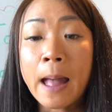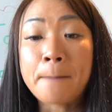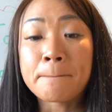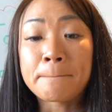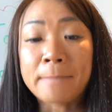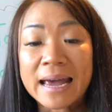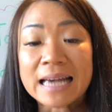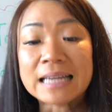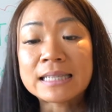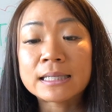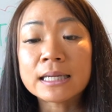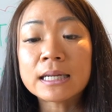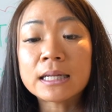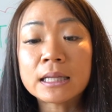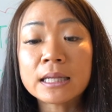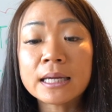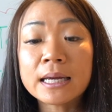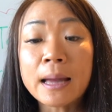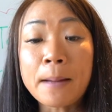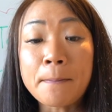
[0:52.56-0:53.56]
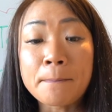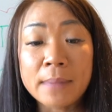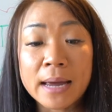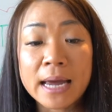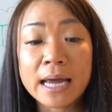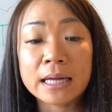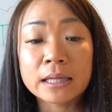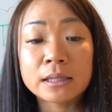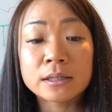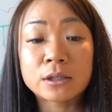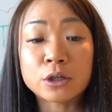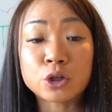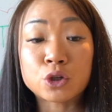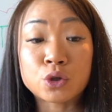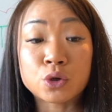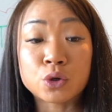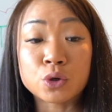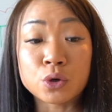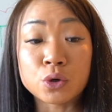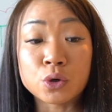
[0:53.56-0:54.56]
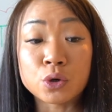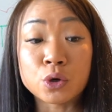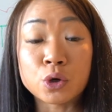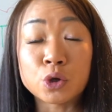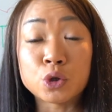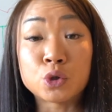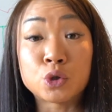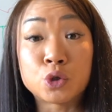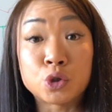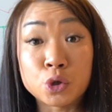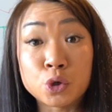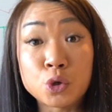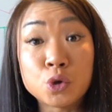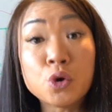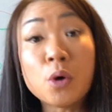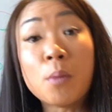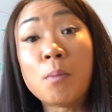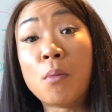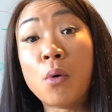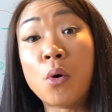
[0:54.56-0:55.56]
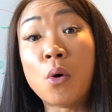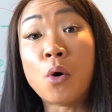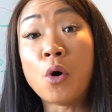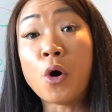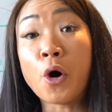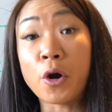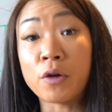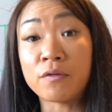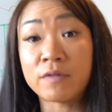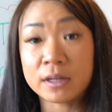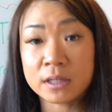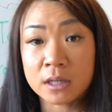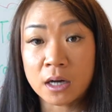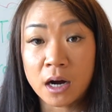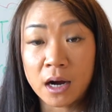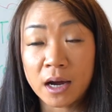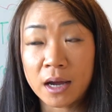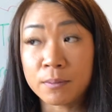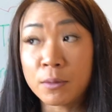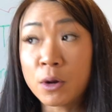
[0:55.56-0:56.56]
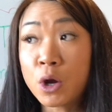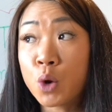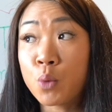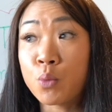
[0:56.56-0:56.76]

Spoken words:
Basically means to do more over time,